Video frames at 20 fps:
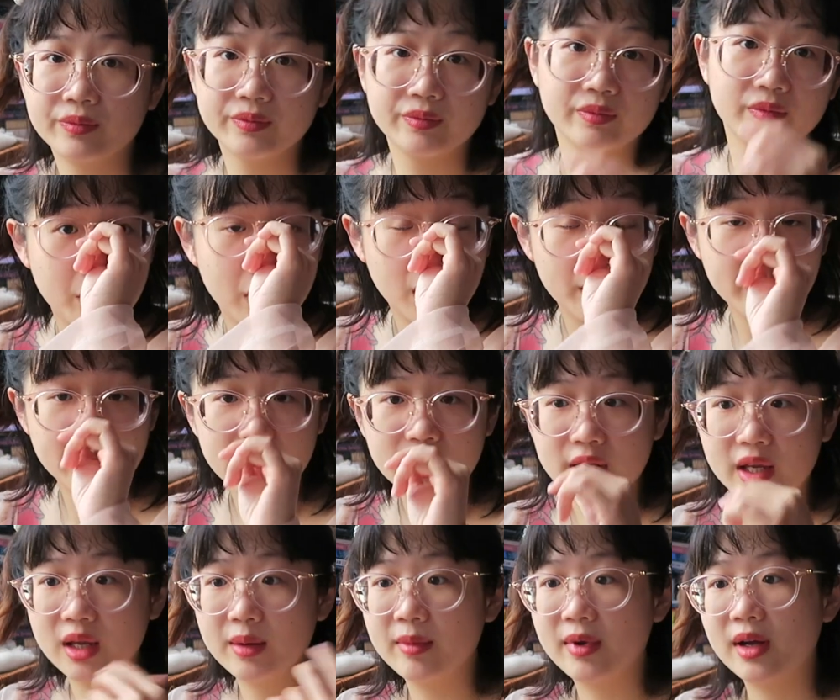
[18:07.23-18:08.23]
A bomber
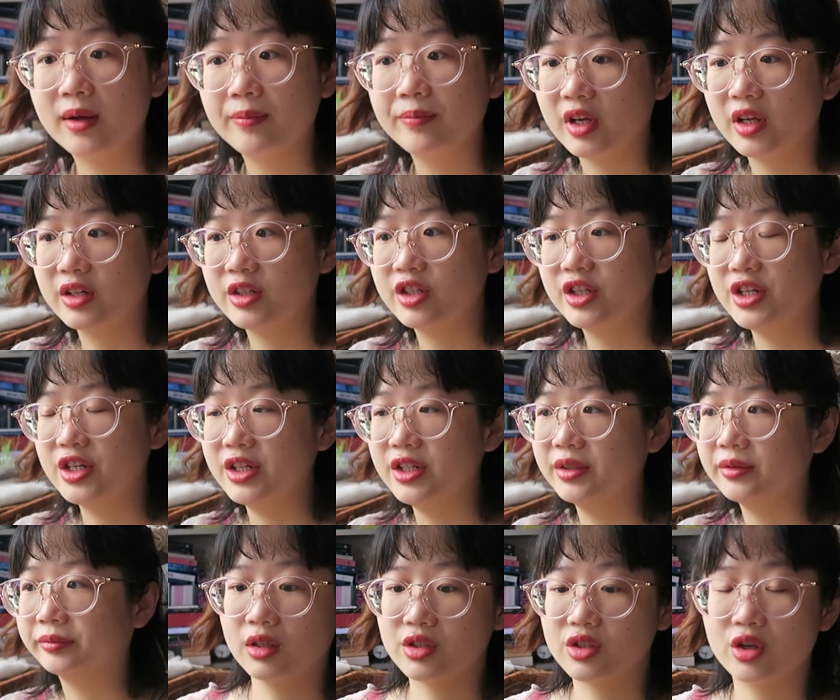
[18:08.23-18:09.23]
came up and
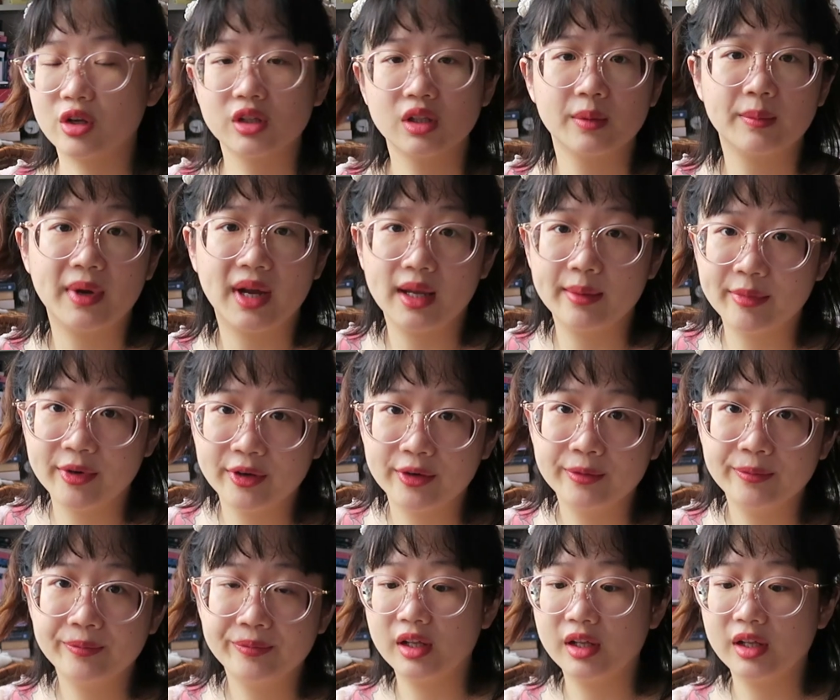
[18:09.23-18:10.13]
she saw the Bible,